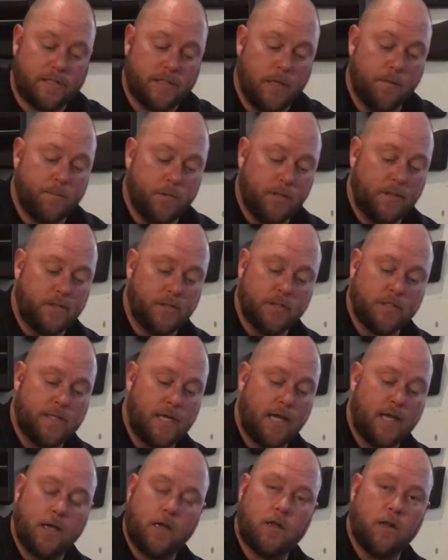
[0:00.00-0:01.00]
simply just
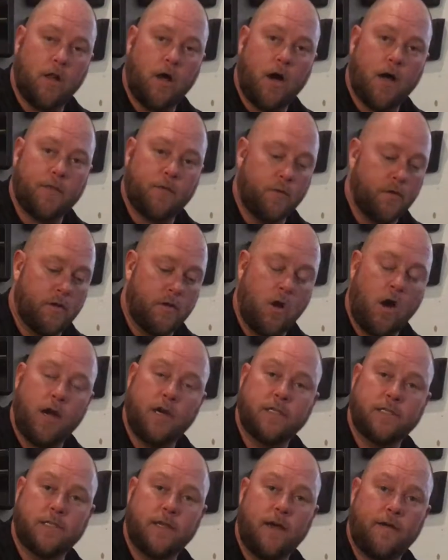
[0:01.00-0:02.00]
take a cloth with an
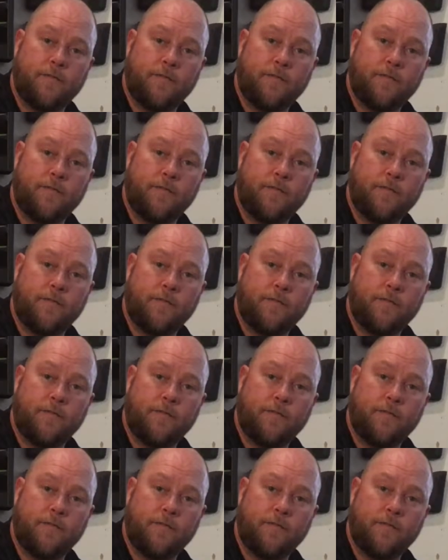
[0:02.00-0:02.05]
honest